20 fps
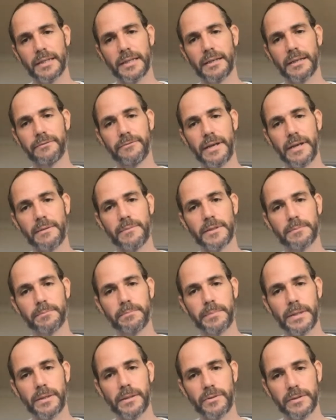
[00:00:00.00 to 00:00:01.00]
a famous
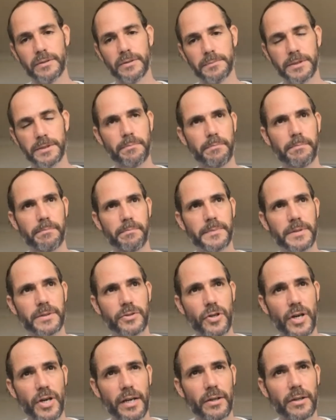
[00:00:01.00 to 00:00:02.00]
pilgrim's
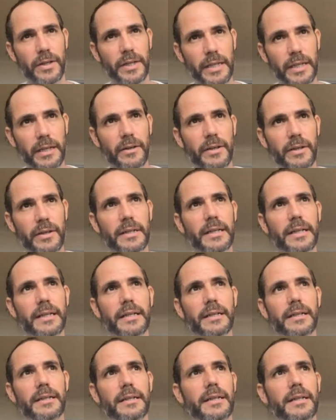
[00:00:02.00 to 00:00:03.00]
trail here
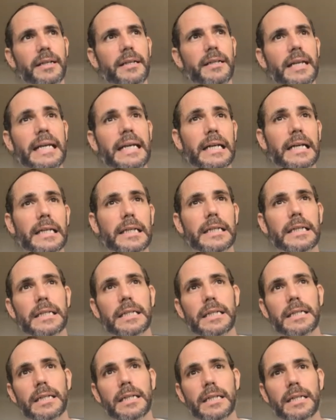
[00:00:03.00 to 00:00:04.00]
in
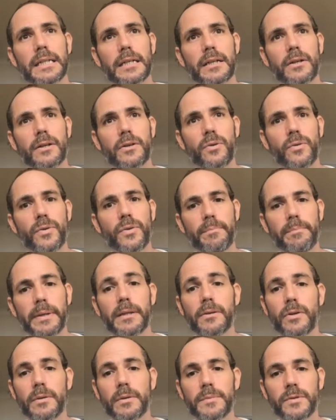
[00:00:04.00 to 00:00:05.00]
England called the
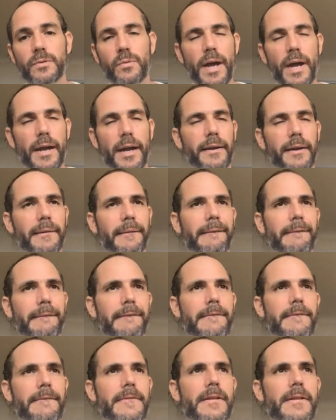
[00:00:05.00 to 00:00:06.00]
Pilgrim's Way.
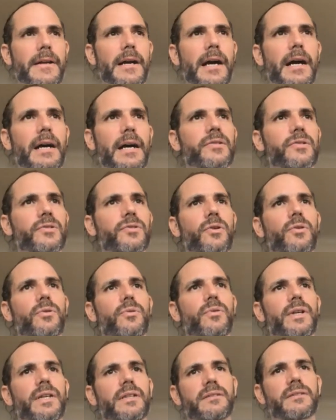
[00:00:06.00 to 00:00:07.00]

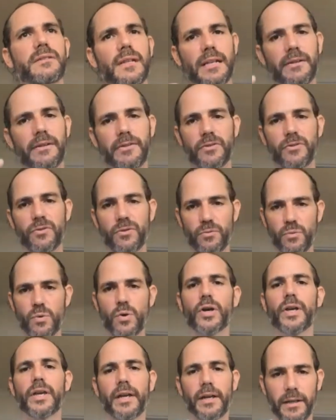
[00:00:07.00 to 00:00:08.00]
So it's delivered through
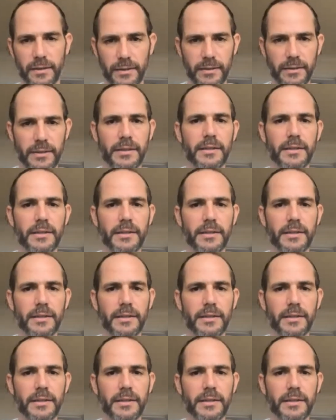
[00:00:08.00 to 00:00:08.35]
walking.